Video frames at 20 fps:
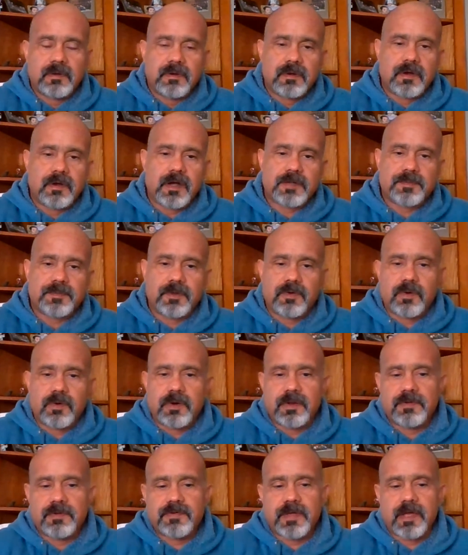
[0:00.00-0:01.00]
Gospel
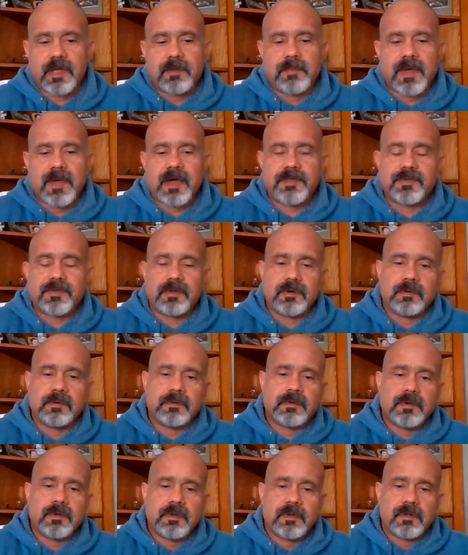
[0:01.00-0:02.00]
according to St.
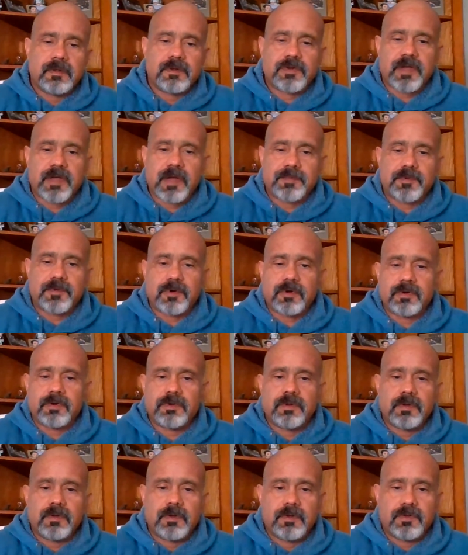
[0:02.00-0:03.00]
Matthew, chapter
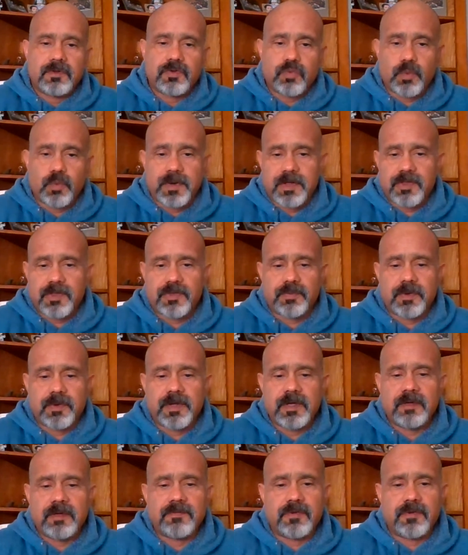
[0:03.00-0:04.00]

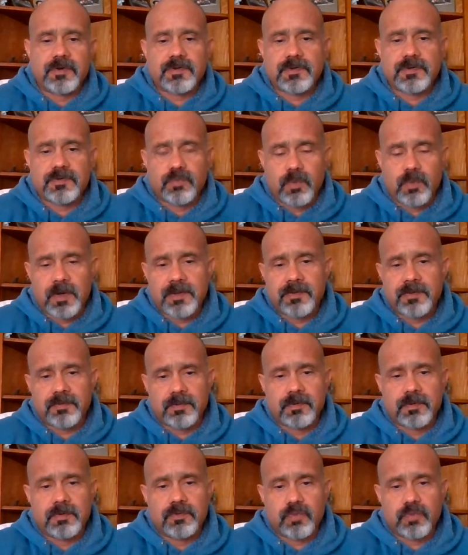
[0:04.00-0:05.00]
23, verses 1
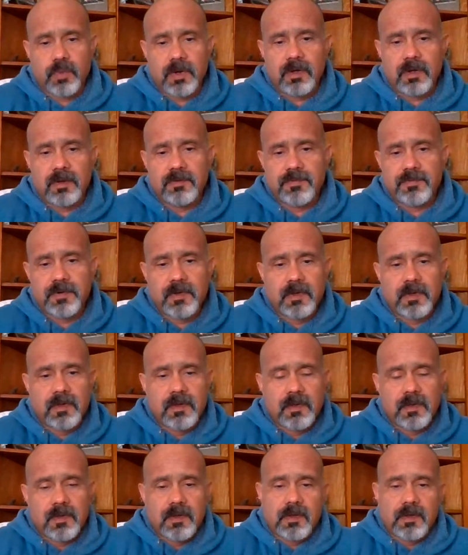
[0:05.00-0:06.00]
through 12,
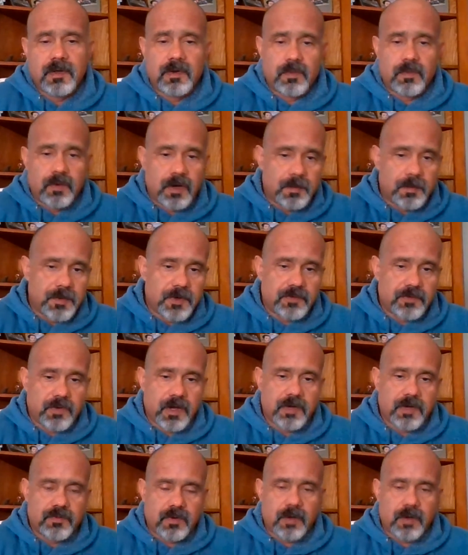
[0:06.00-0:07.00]
and where I'm going to
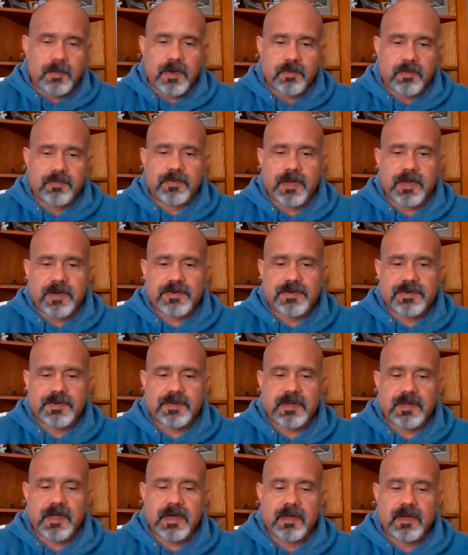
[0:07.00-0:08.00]
try and draw my reflections
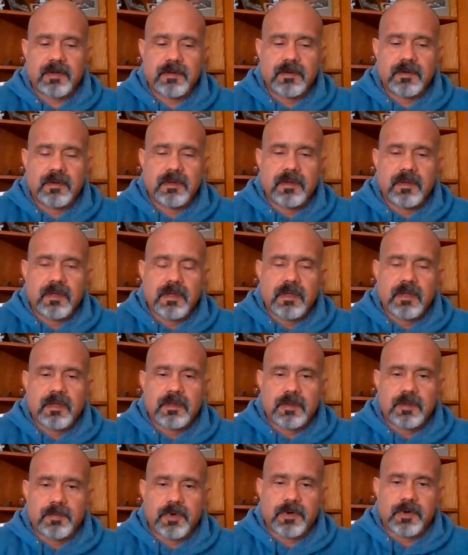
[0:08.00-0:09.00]
today,
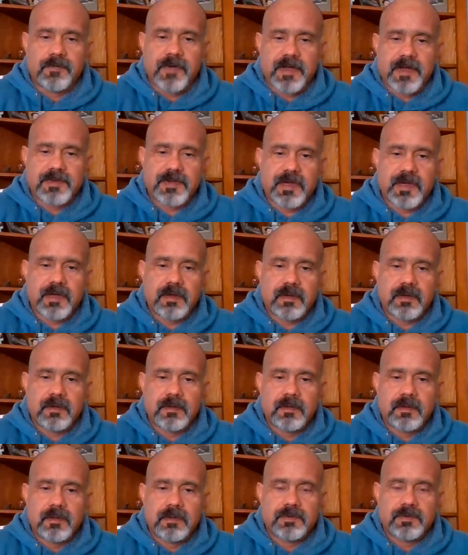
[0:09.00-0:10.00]
the book of Isaiah,
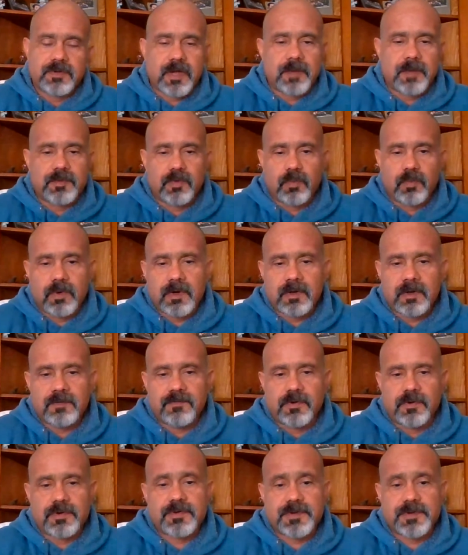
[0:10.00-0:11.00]
chapter 1,
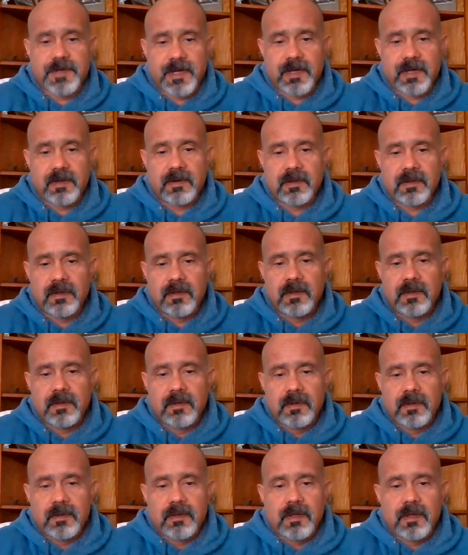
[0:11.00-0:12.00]
verse 10,
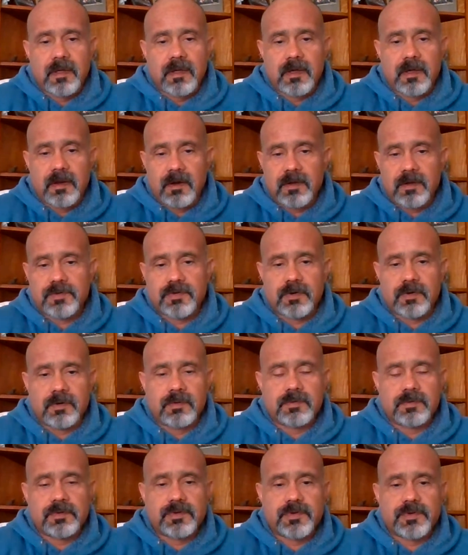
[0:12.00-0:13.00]
and
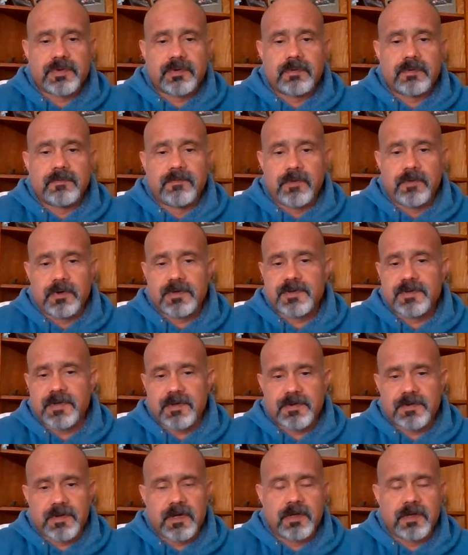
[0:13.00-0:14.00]
also verse
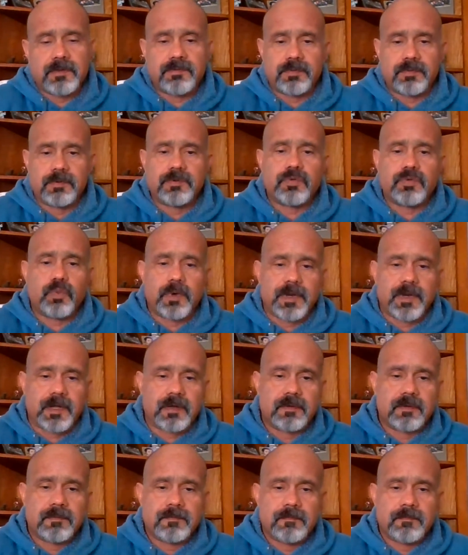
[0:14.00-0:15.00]
16 through 20.